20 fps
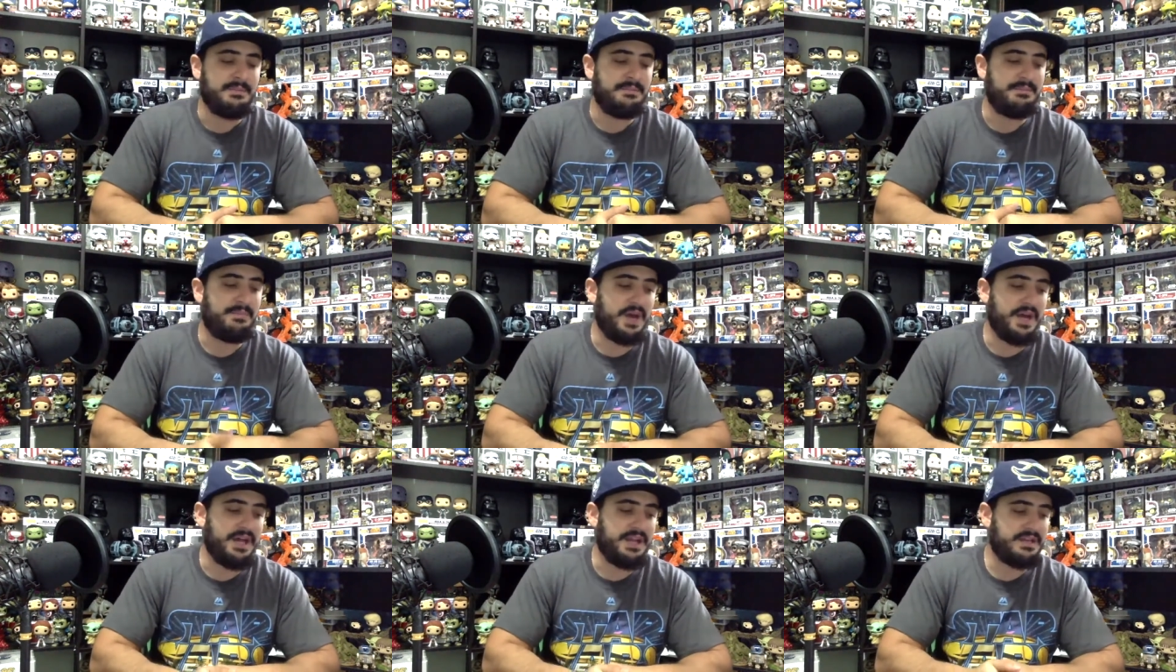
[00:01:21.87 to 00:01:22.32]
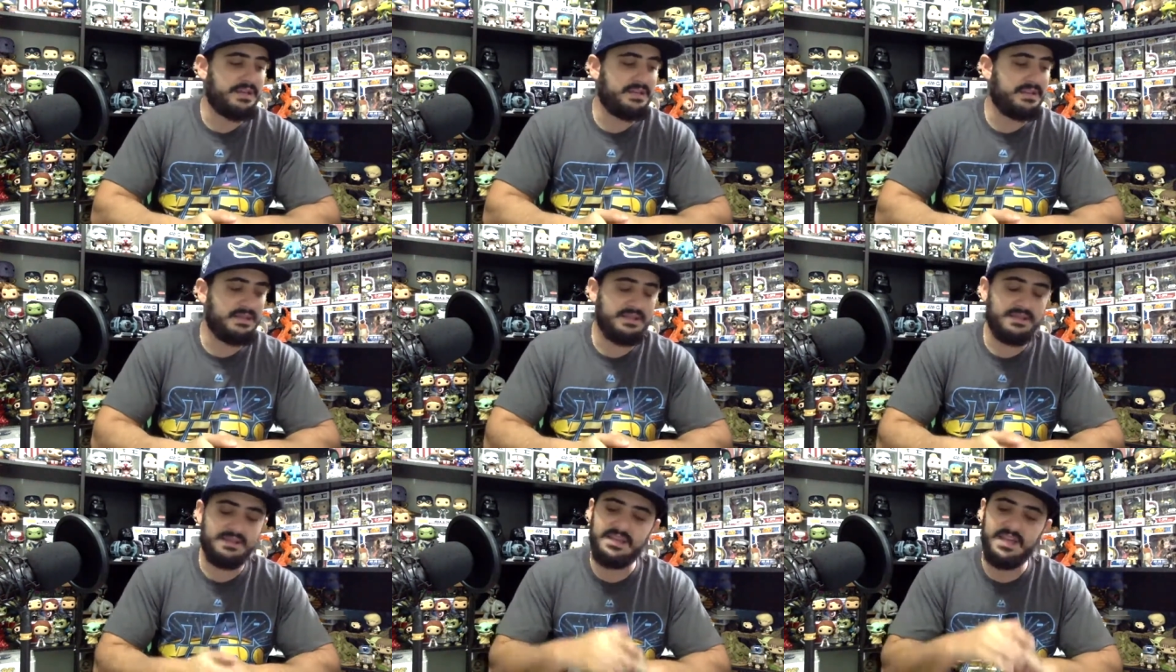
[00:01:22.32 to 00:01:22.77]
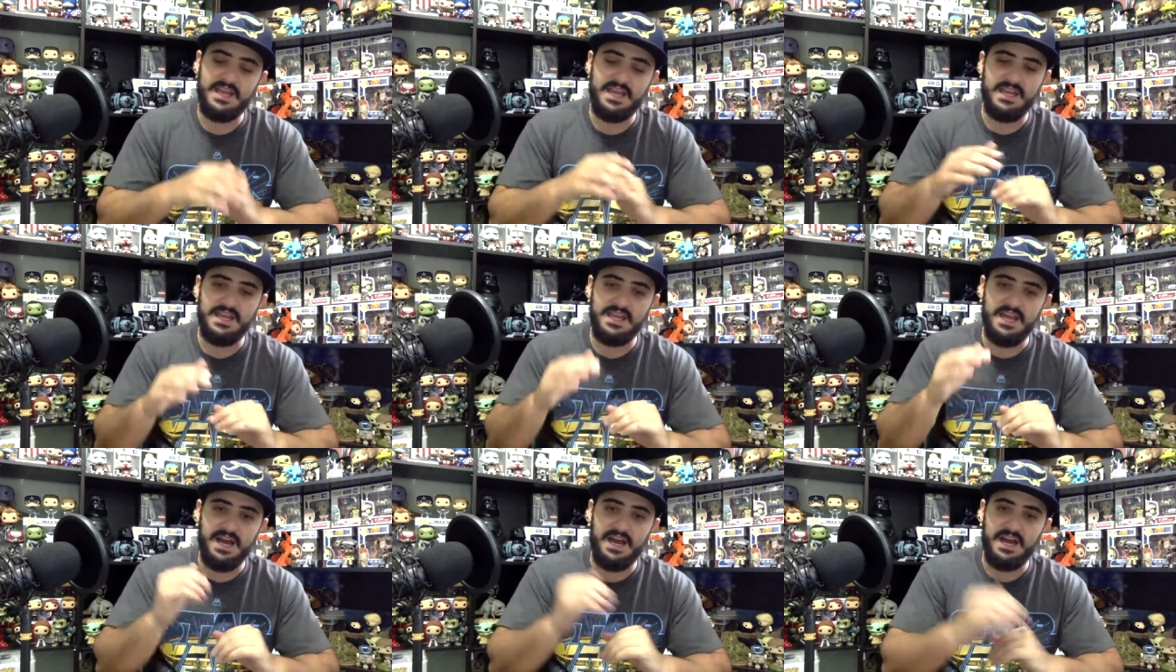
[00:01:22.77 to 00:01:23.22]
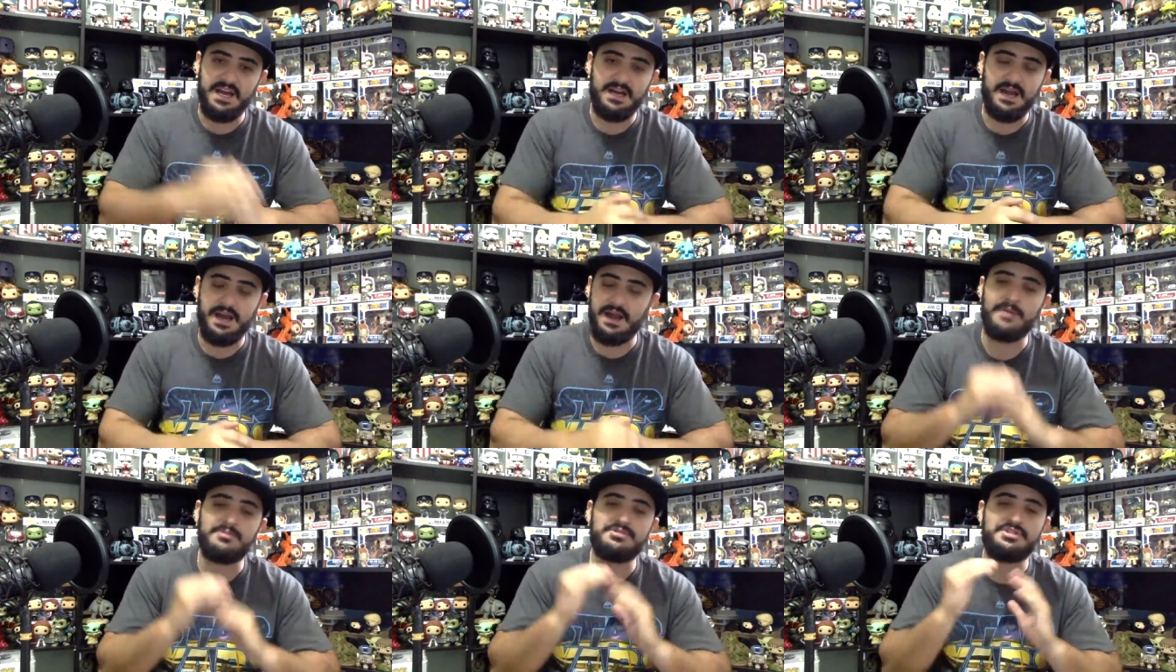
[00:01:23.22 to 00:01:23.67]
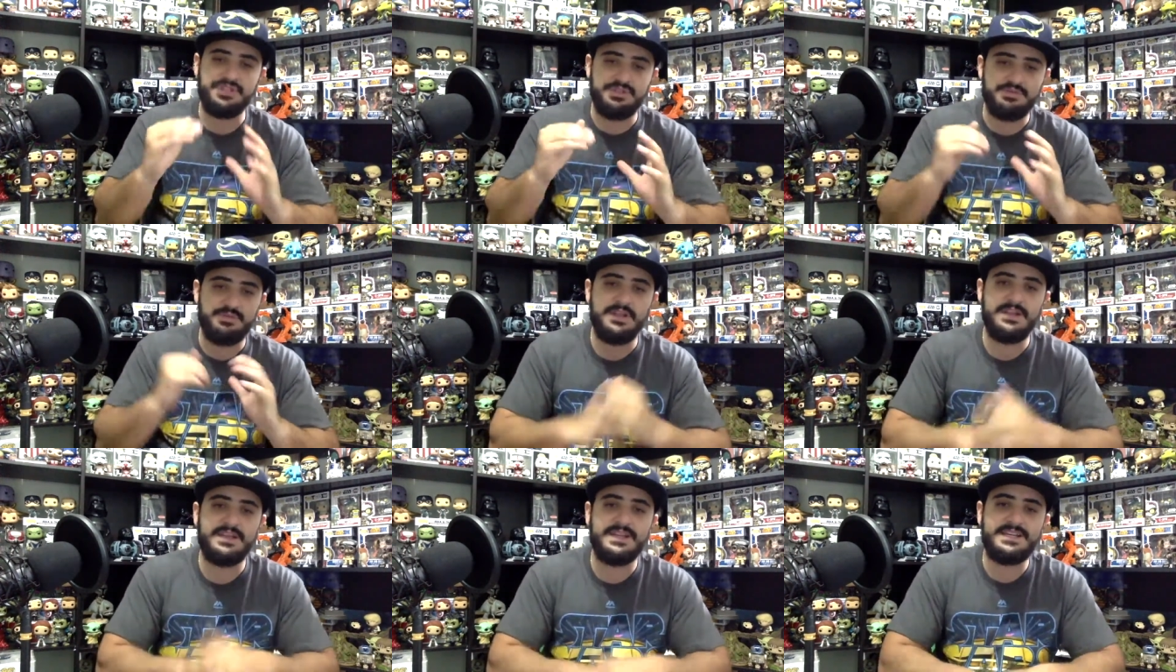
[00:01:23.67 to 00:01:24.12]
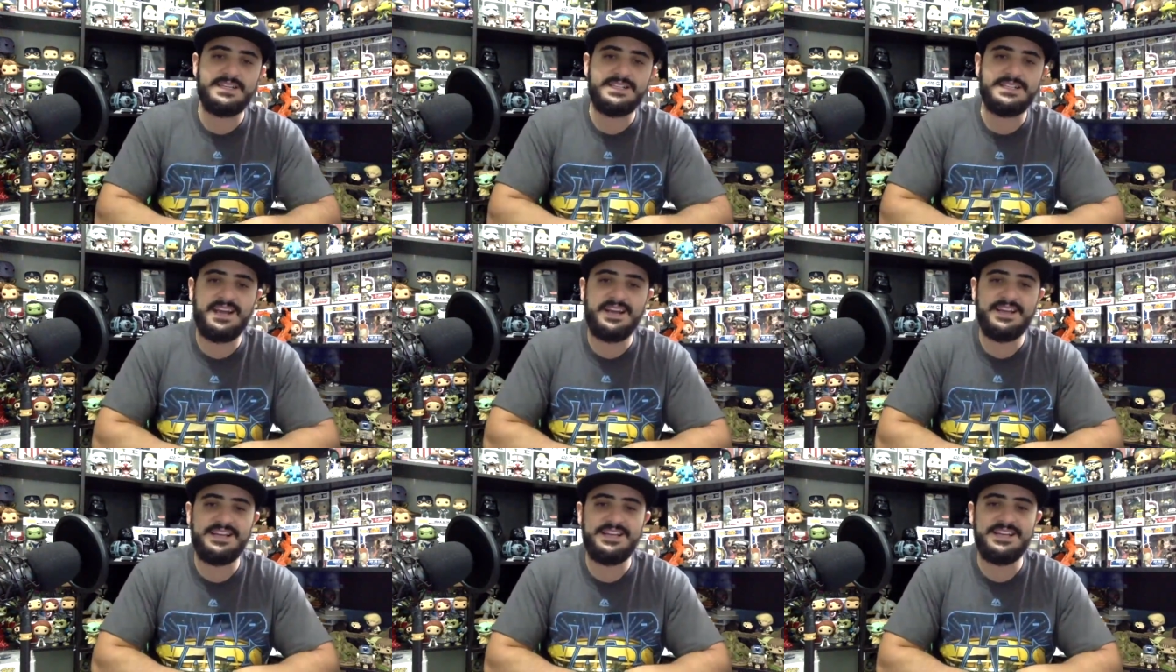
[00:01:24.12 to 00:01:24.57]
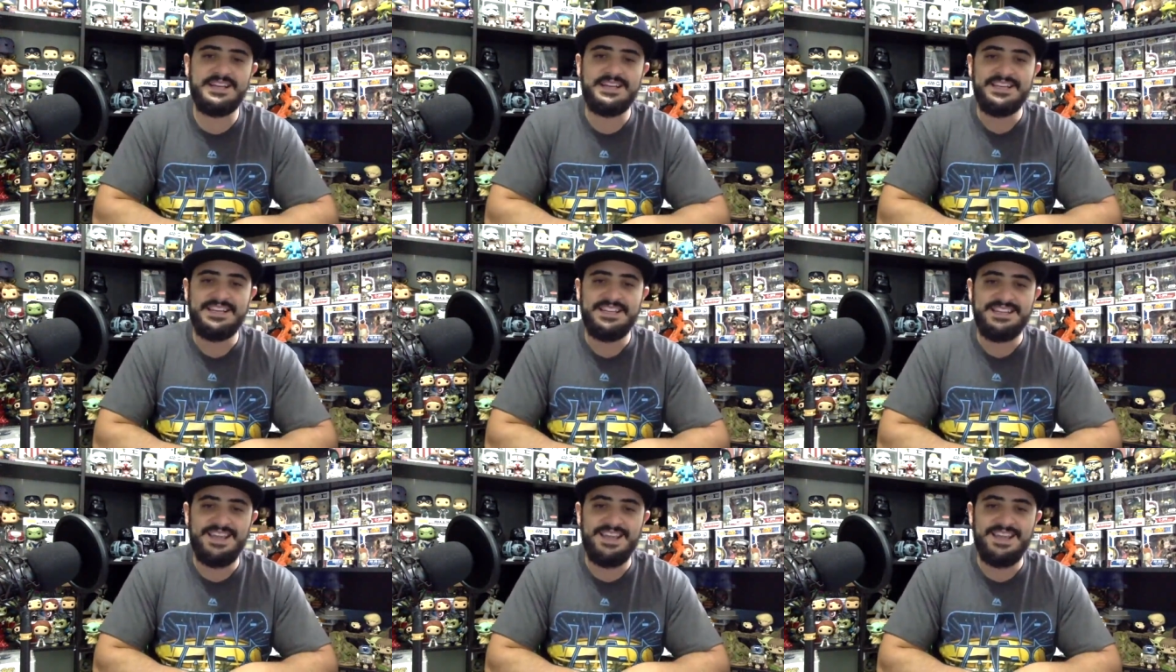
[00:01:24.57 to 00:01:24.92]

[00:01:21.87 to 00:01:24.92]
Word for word: but they uh, I, I was just really excited